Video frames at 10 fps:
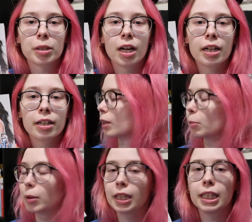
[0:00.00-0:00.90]
Milan,
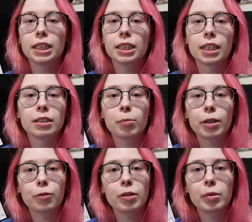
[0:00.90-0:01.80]
but this is a
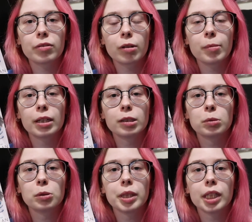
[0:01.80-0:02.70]
male-female romance
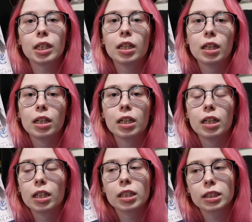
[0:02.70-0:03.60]
between
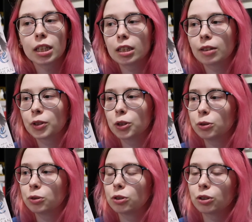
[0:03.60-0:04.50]
the son of a
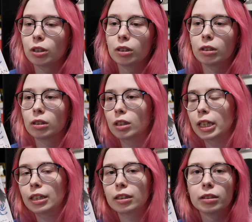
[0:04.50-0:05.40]
huge,
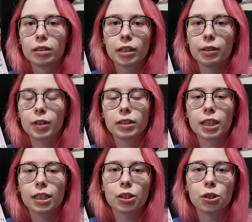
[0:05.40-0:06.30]
like, he runs
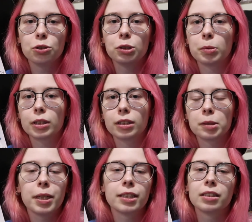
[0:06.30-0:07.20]
like a huge business,
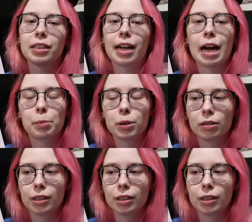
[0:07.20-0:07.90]
basically an Apple.